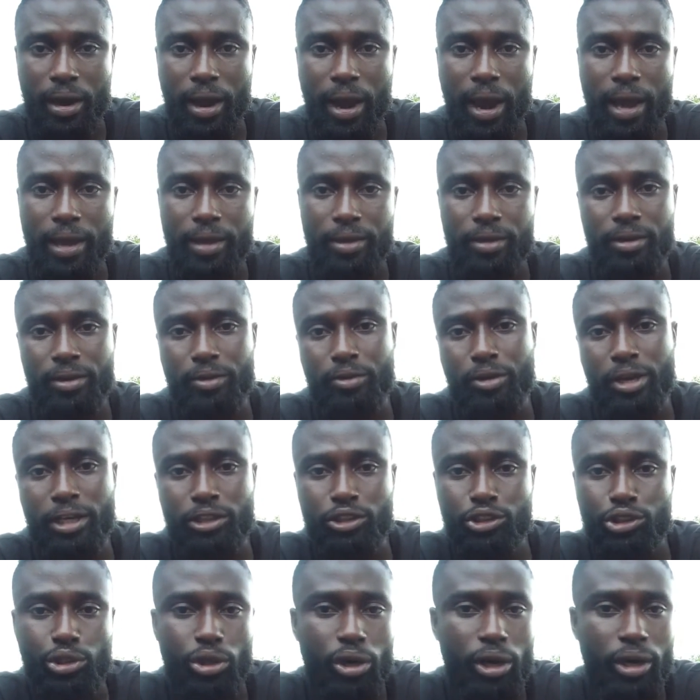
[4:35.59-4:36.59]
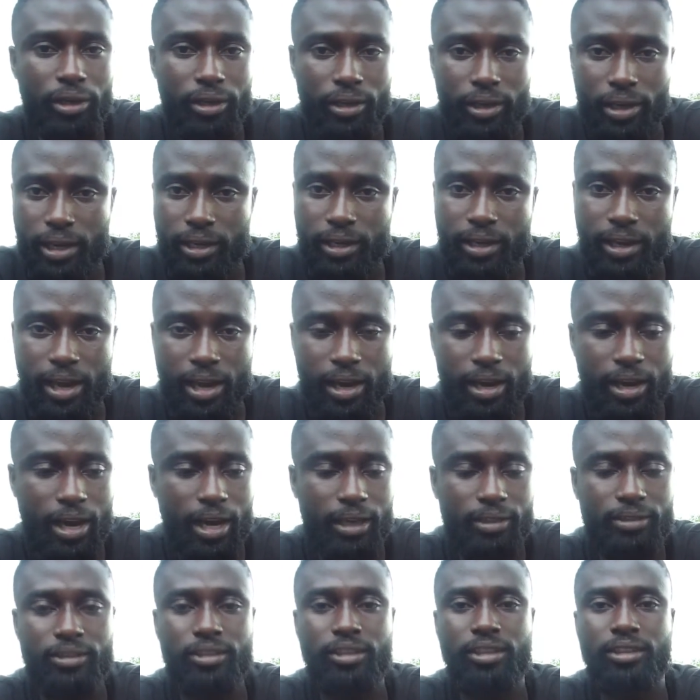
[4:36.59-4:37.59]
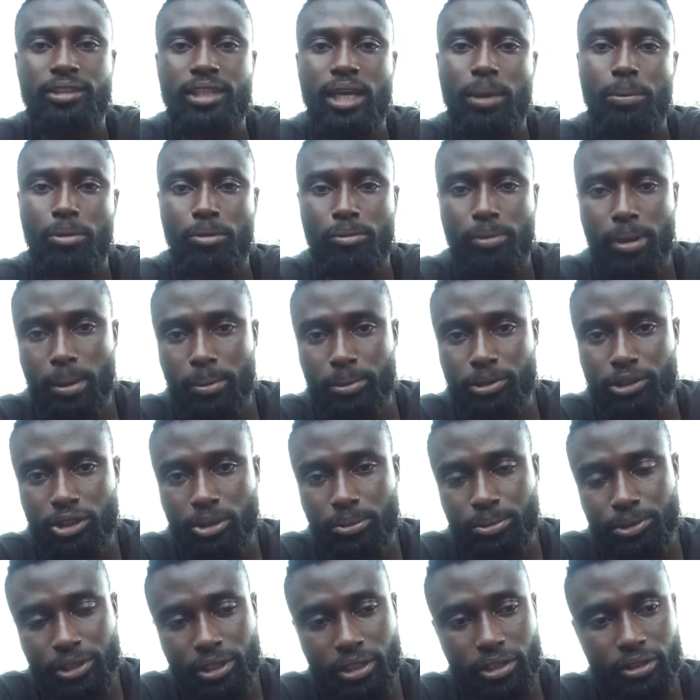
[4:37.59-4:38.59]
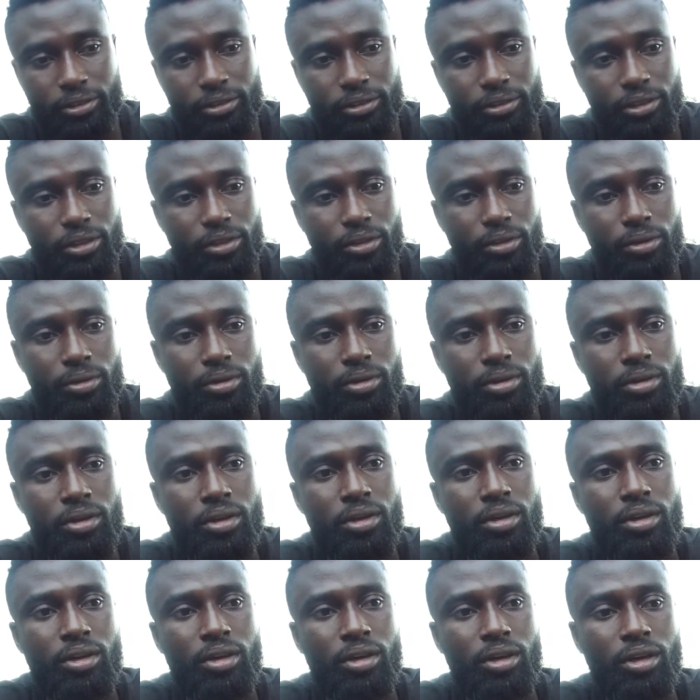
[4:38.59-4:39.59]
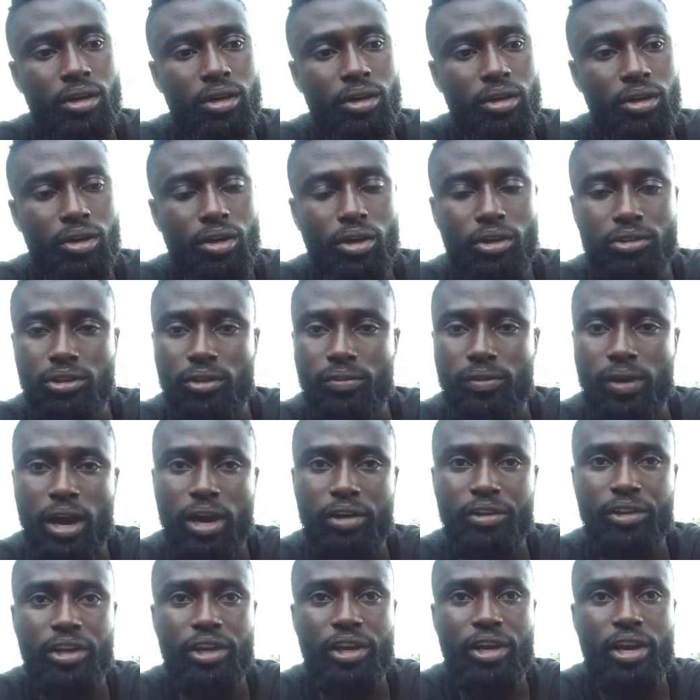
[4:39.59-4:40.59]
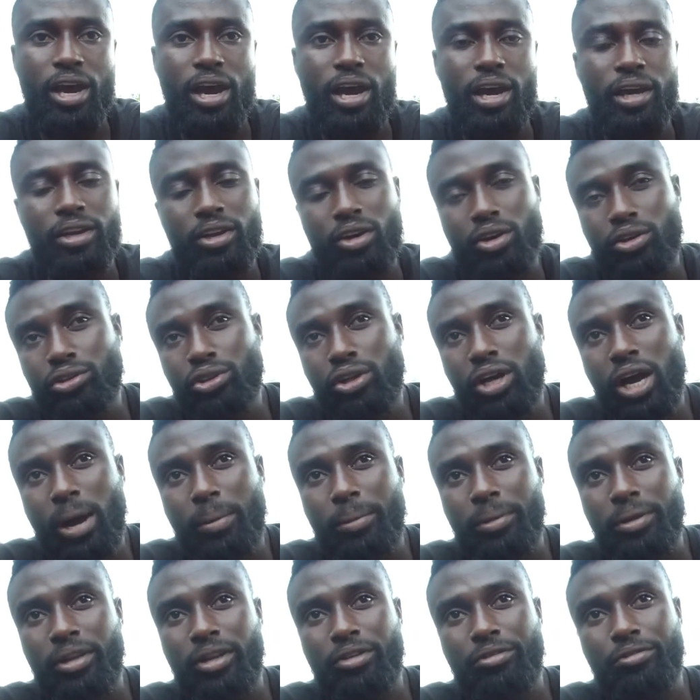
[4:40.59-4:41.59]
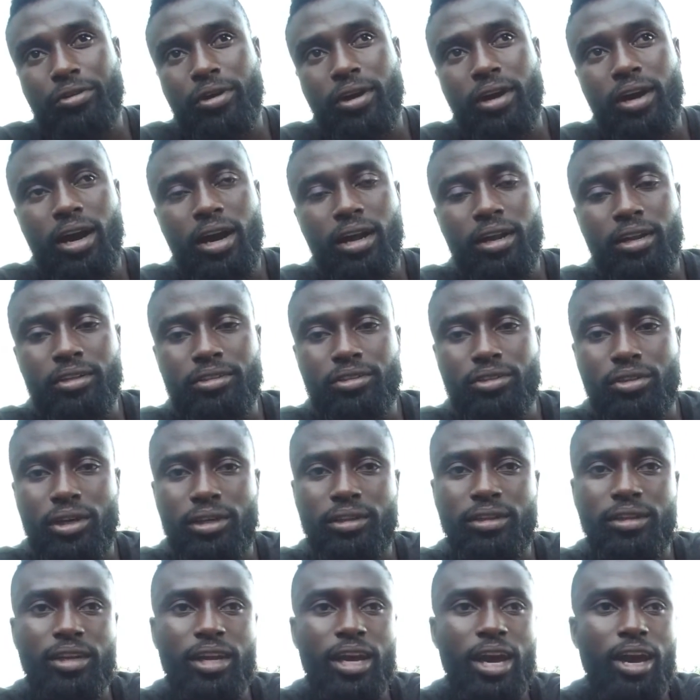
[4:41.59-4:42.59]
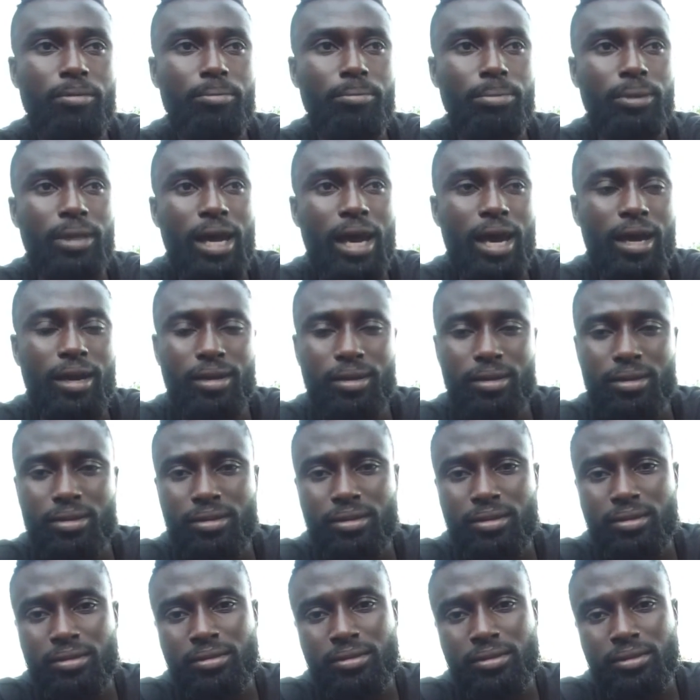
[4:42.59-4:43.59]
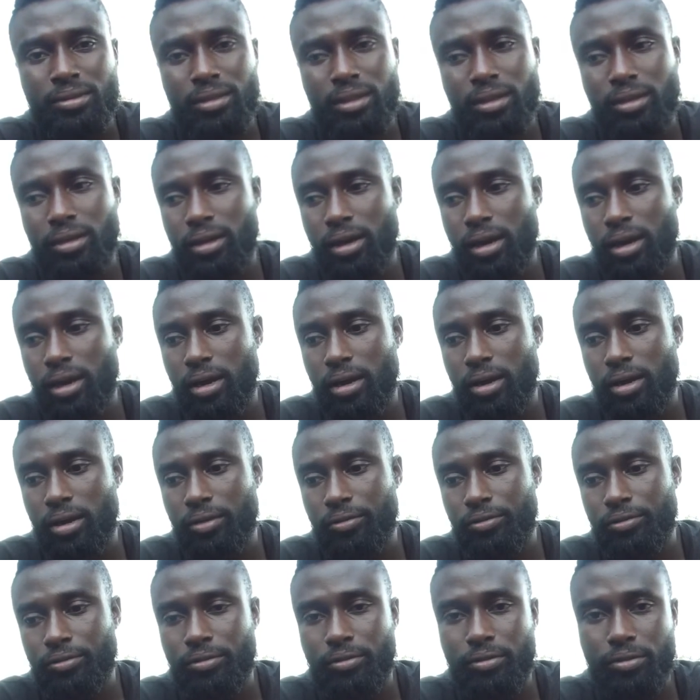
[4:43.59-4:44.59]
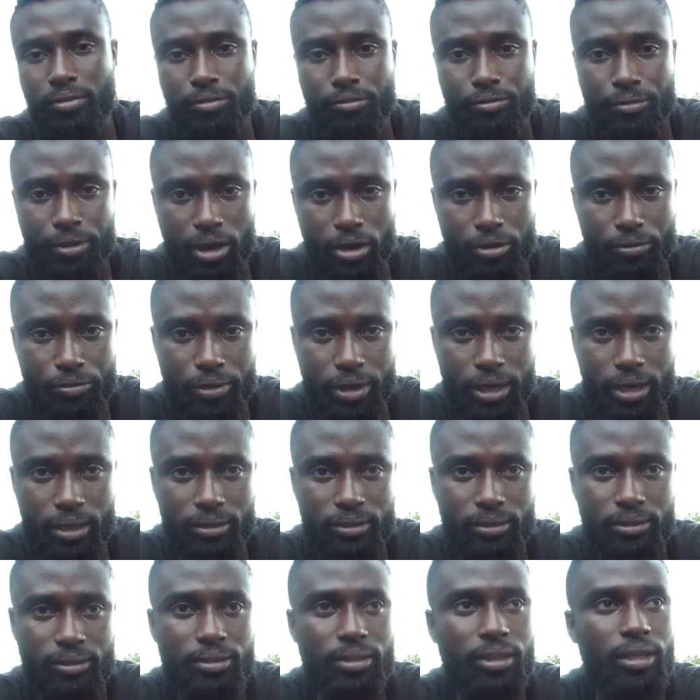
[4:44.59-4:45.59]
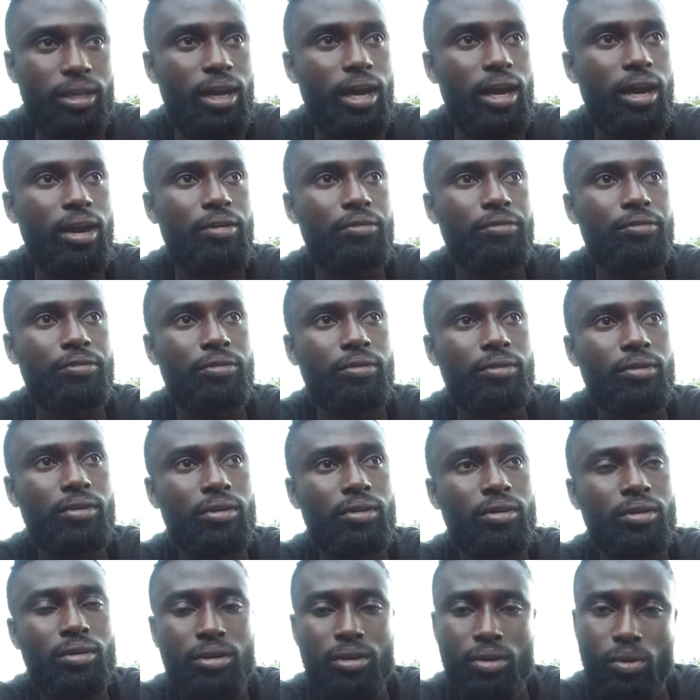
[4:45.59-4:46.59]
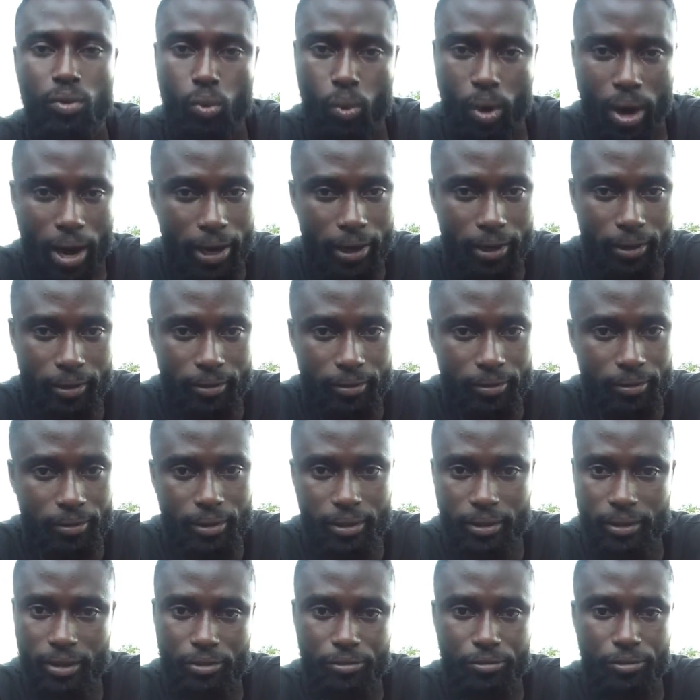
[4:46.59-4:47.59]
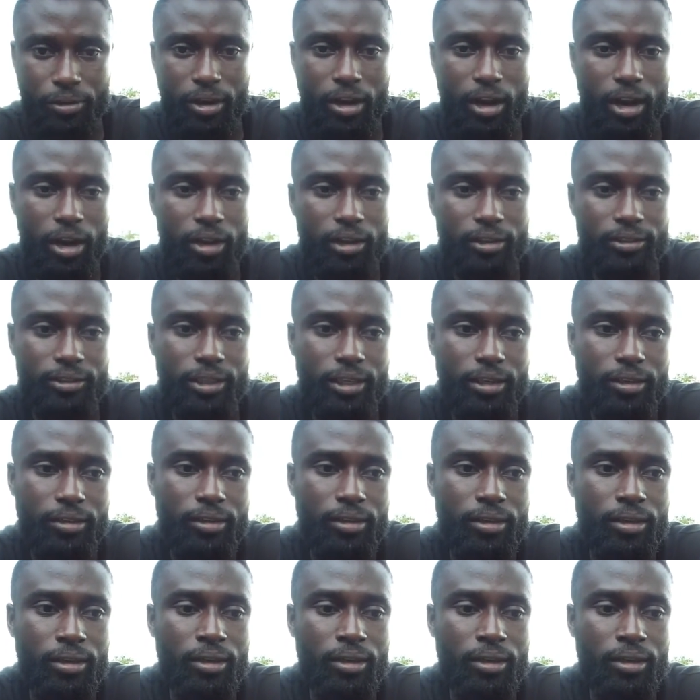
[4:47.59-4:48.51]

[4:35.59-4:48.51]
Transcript: I enjoyed getting haircuts in these type of barbershop chairs you know because of how they are and they also come in different colors you know I think they have black they have velvet they have white and different colors and